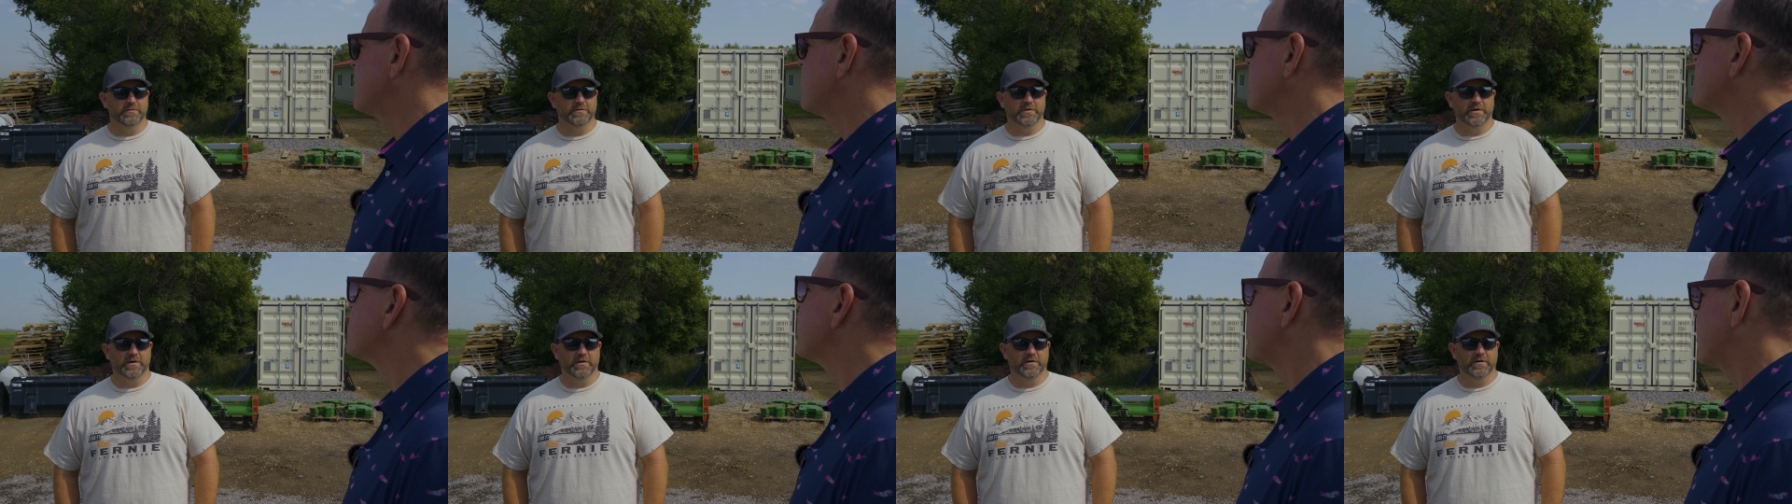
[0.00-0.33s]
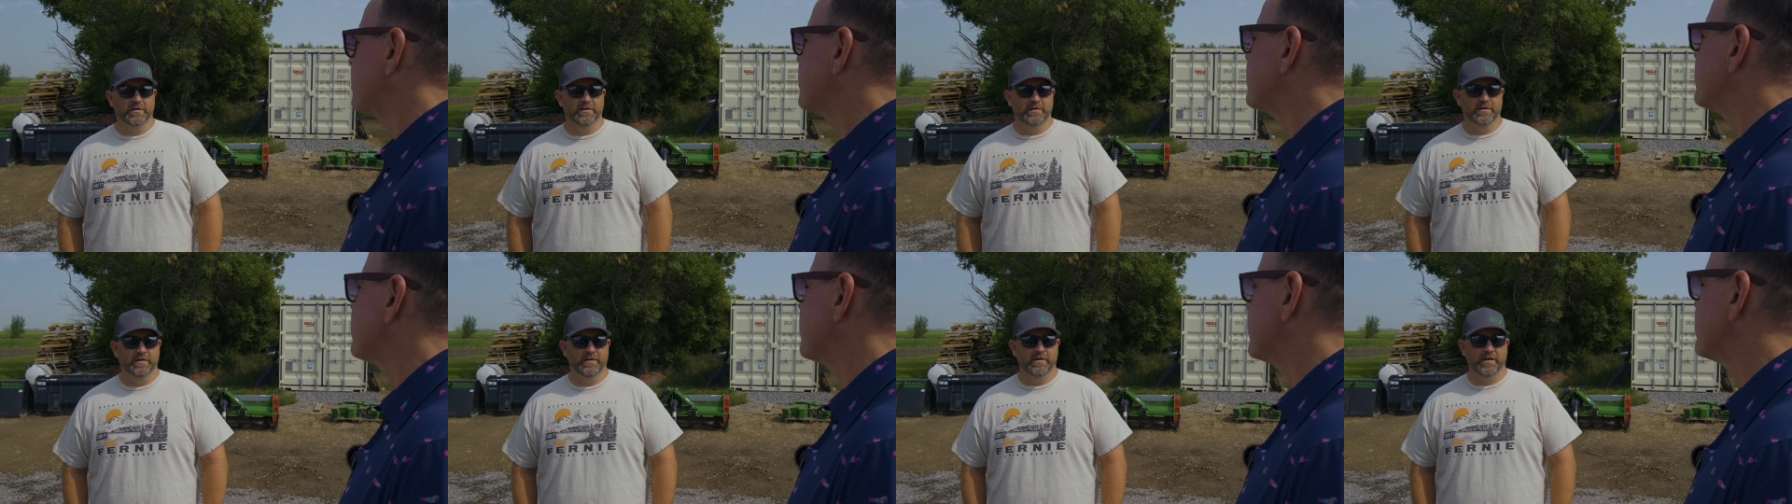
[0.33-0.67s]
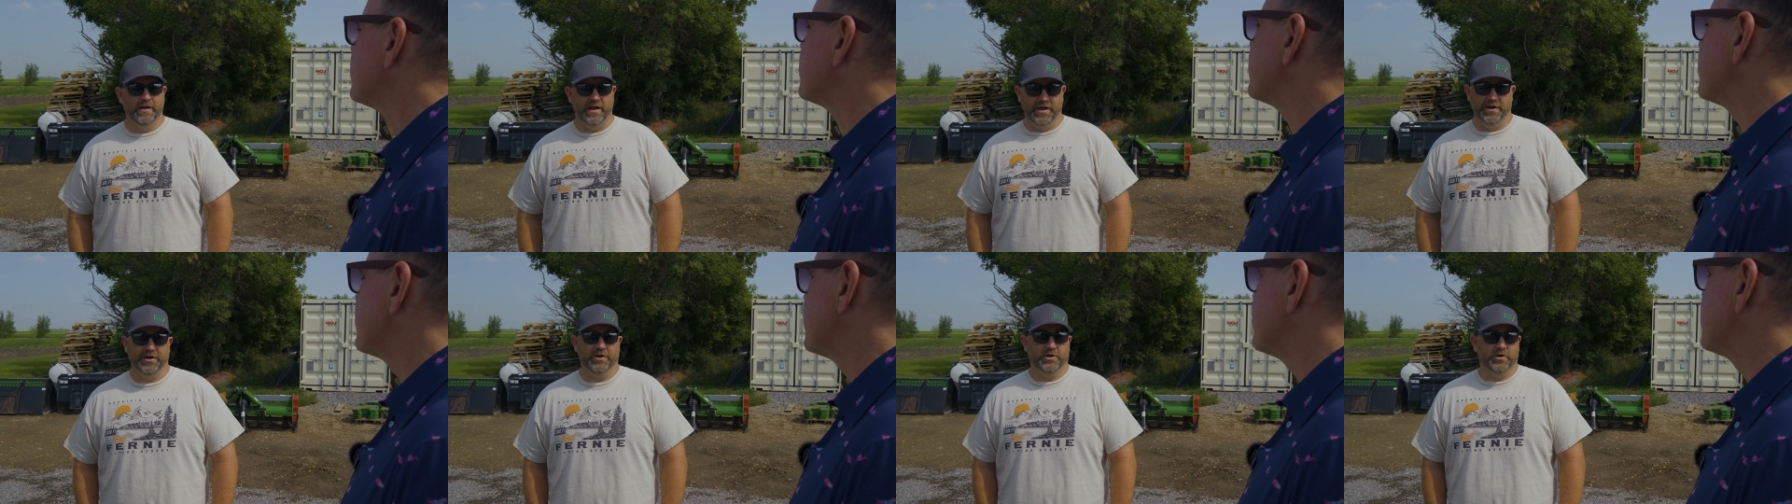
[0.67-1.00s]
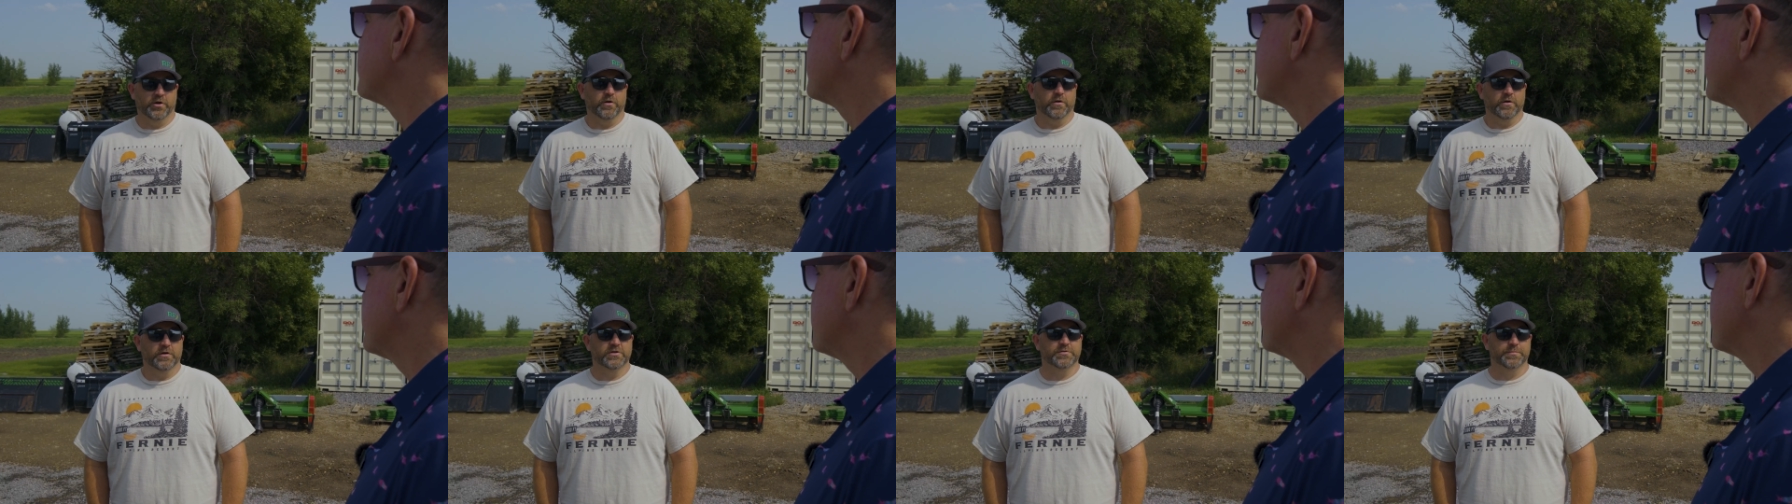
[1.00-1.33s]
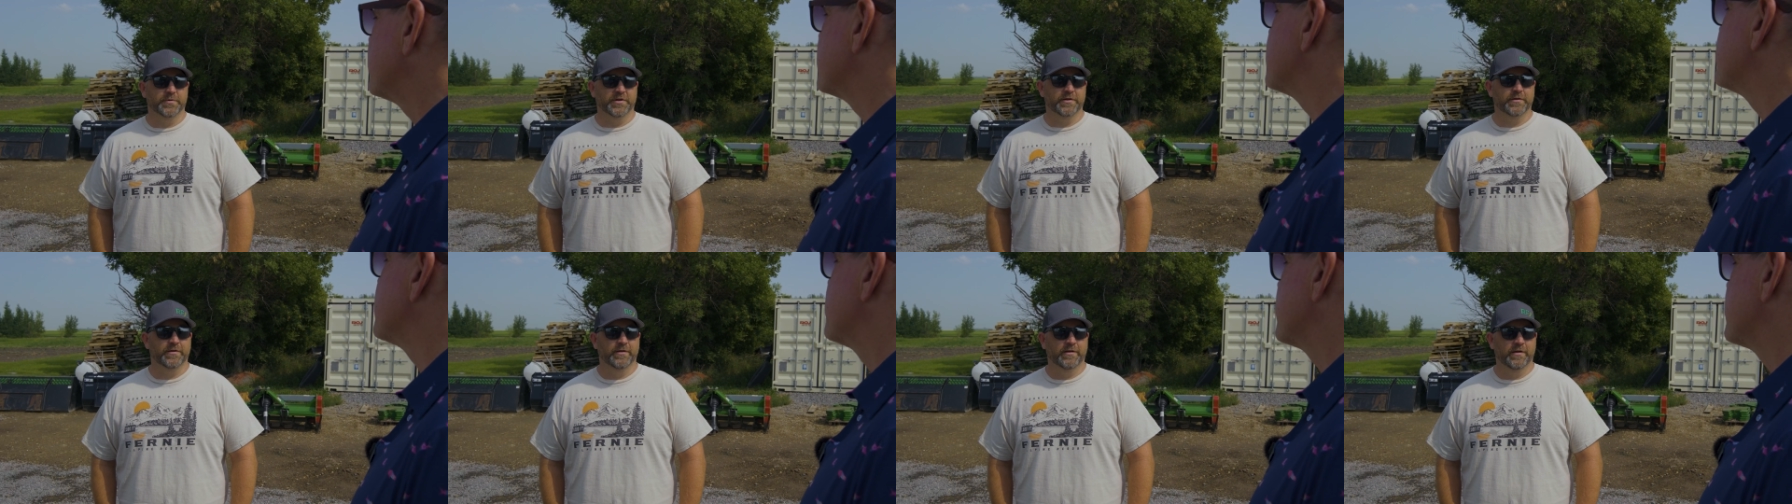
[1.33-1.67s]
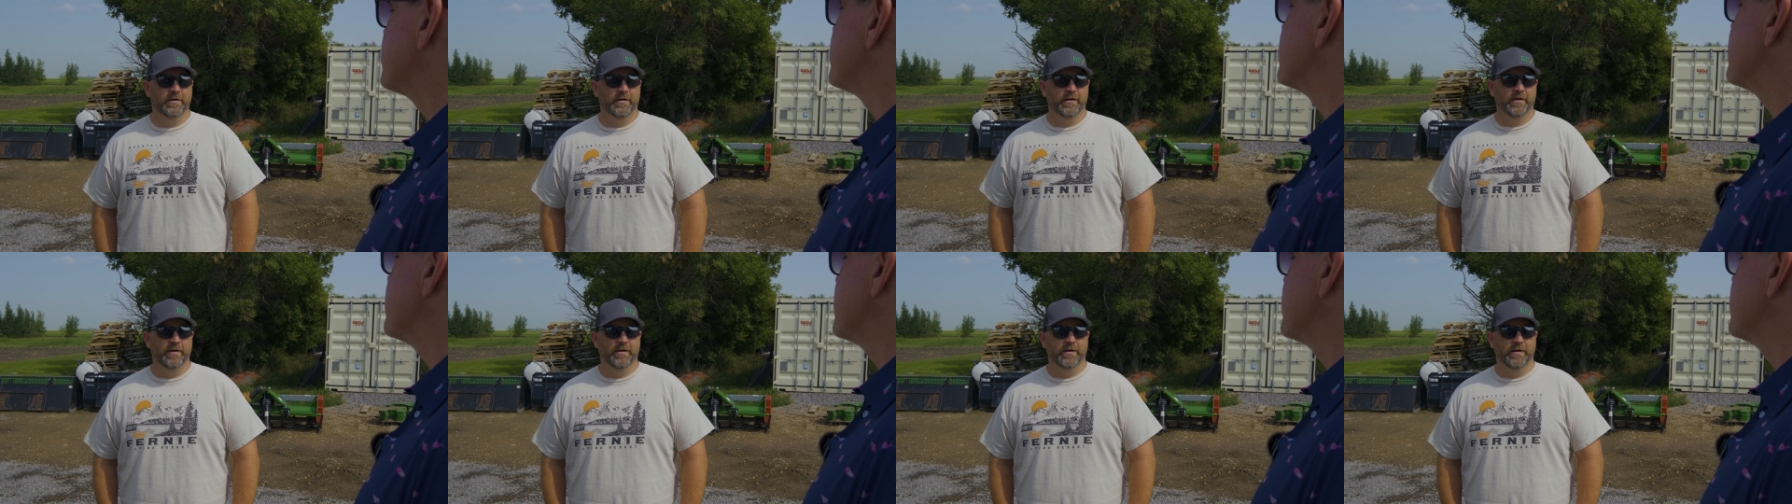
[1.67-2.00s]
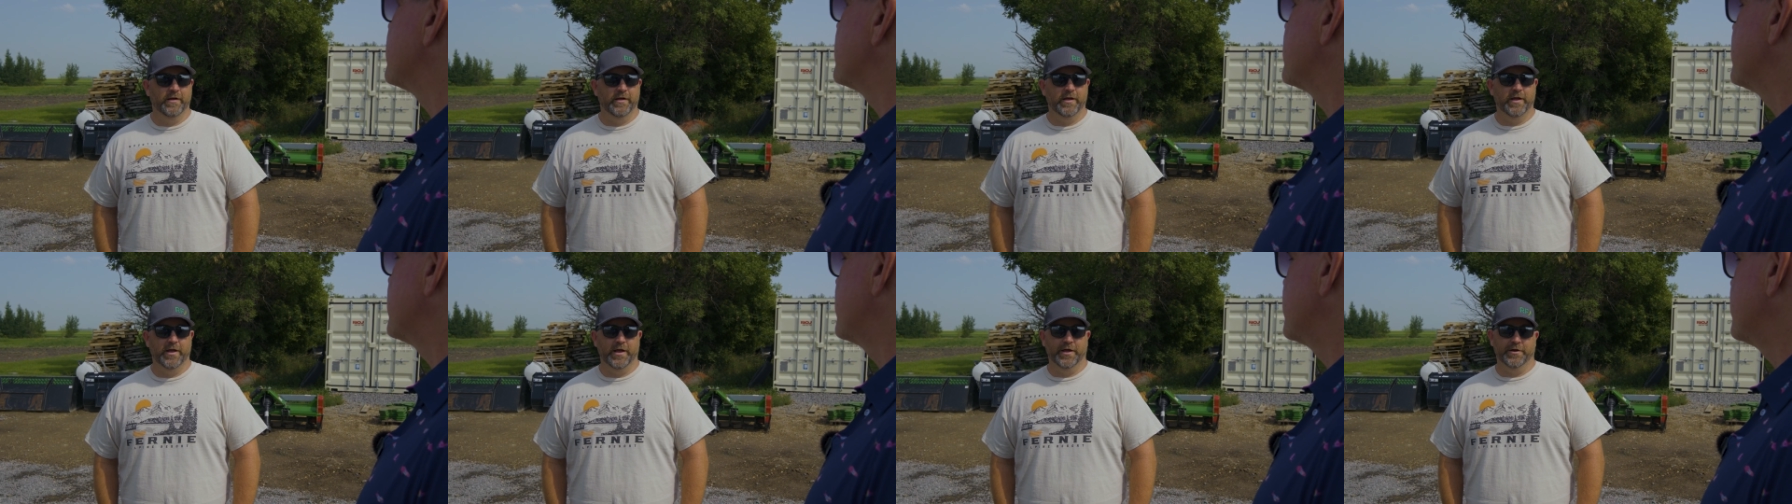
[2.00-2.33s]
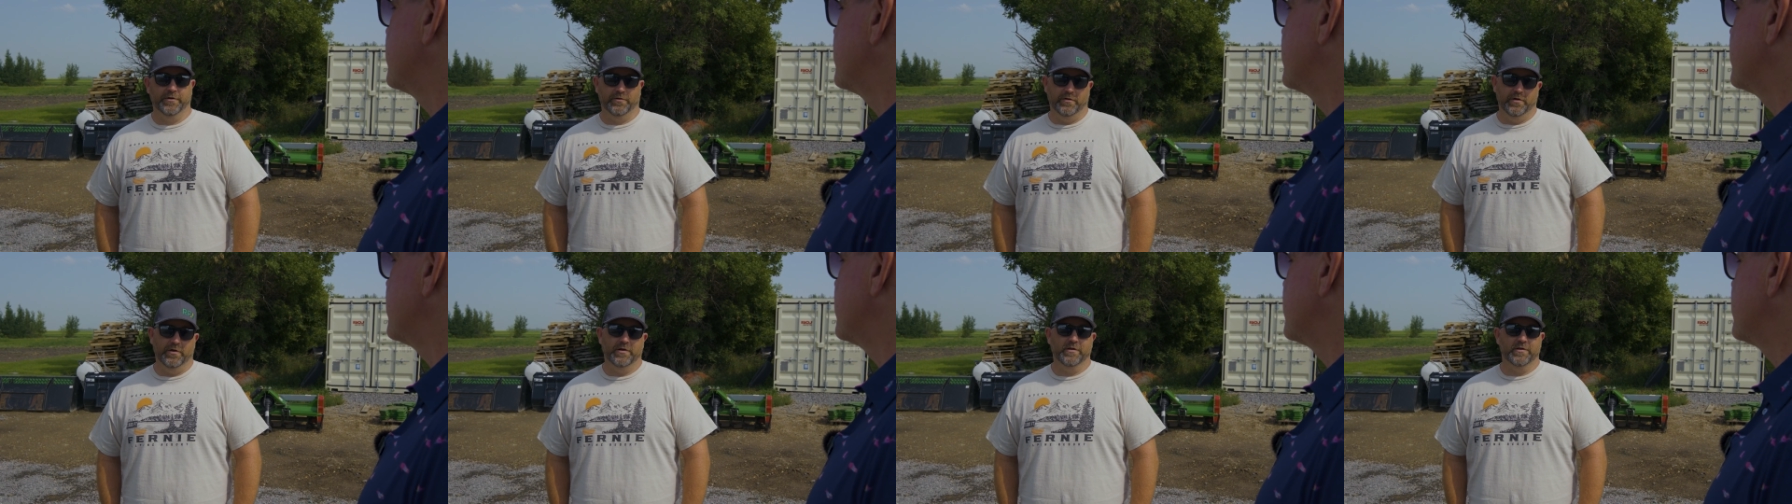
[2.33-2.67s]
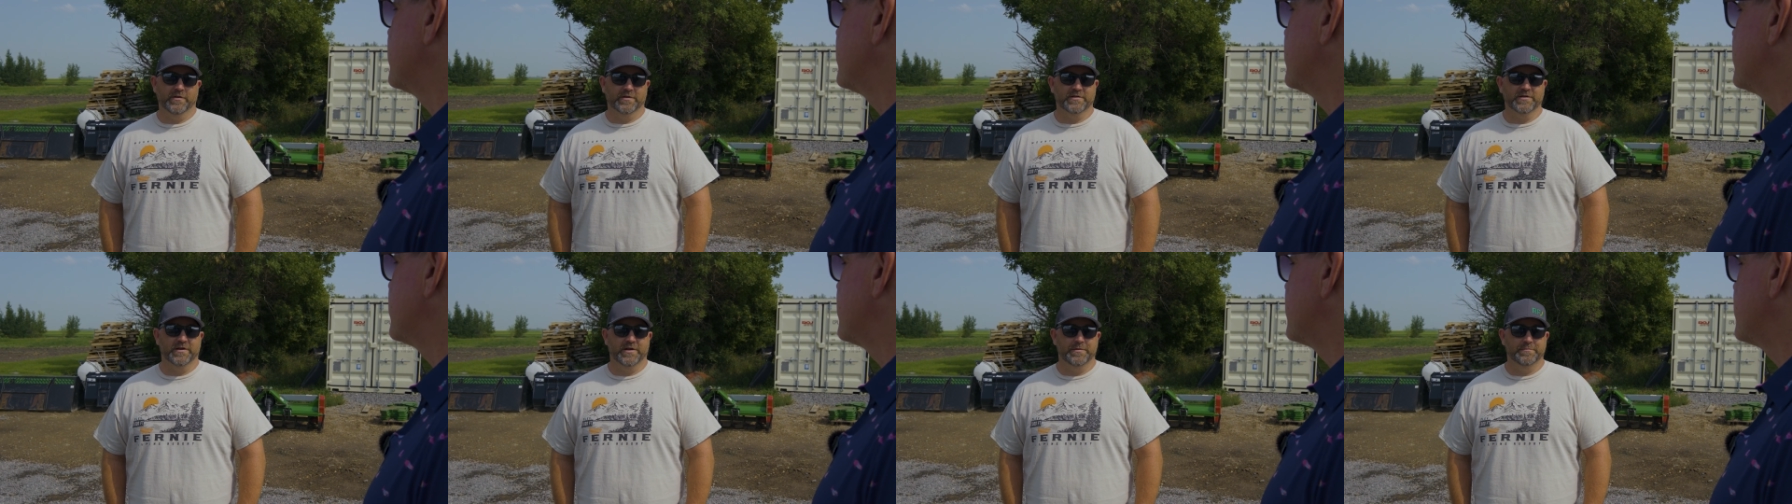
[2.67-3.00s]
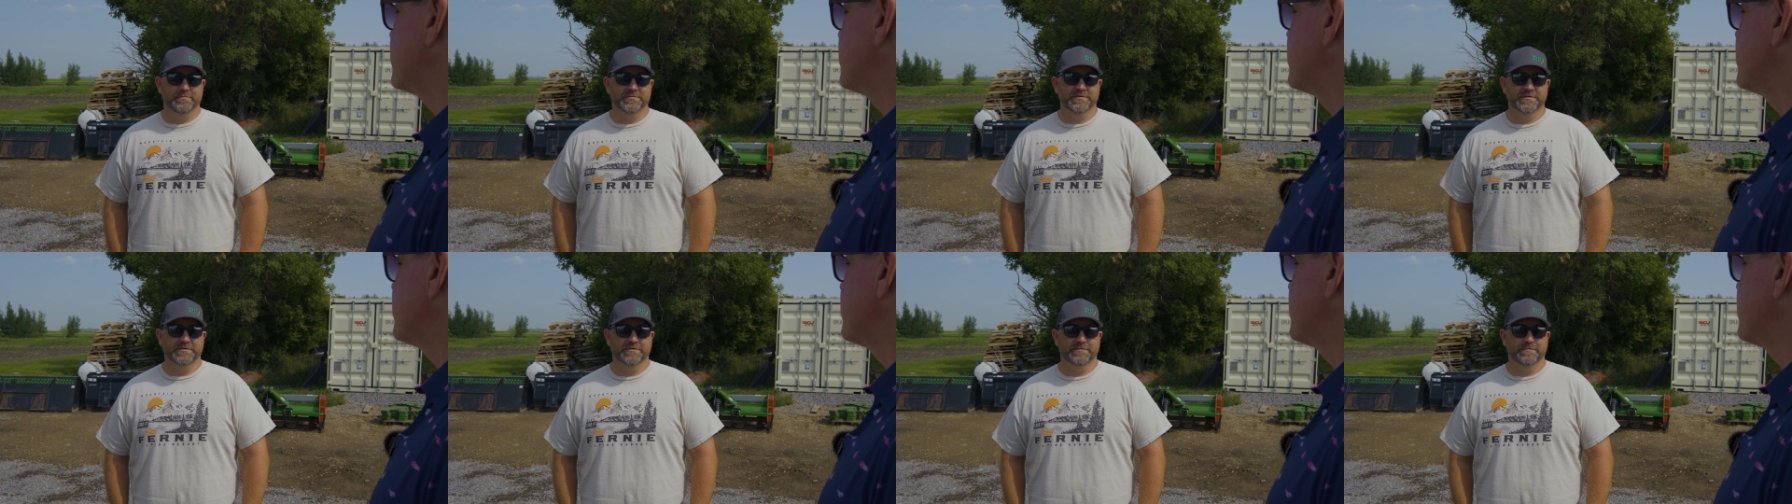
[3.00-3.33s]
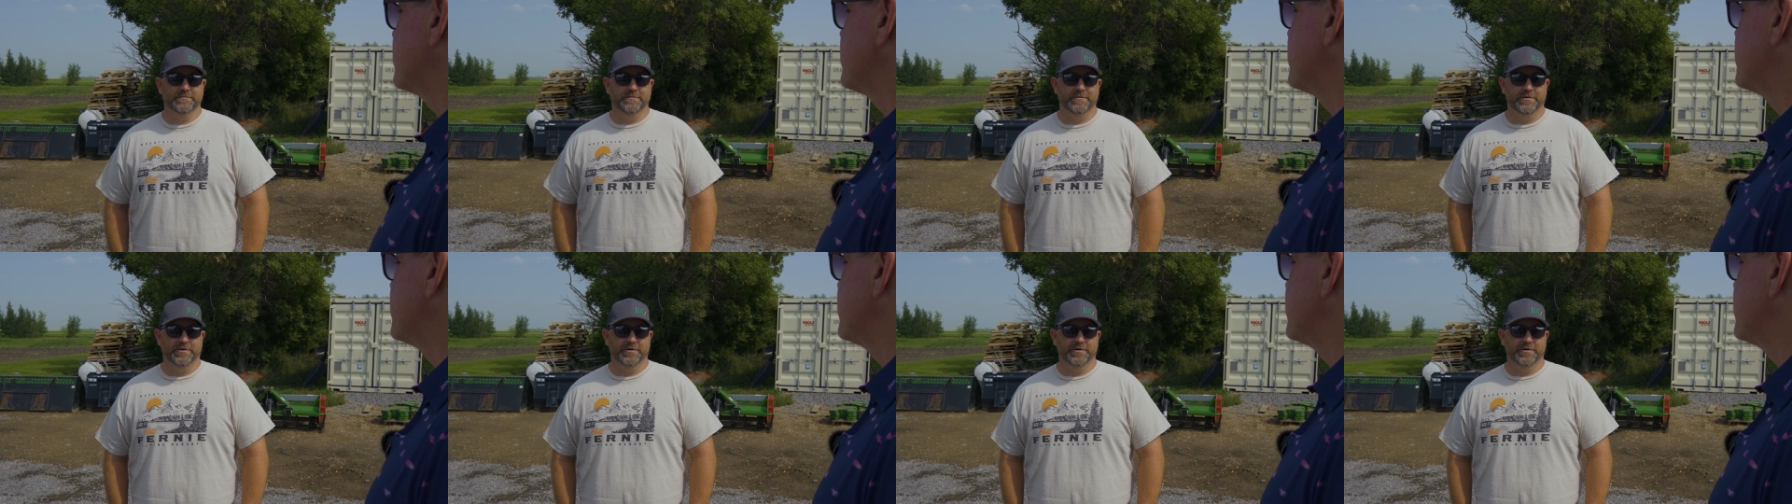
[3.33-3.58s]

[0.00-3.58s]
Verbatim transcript: out there and encouragement. And a lot of the times,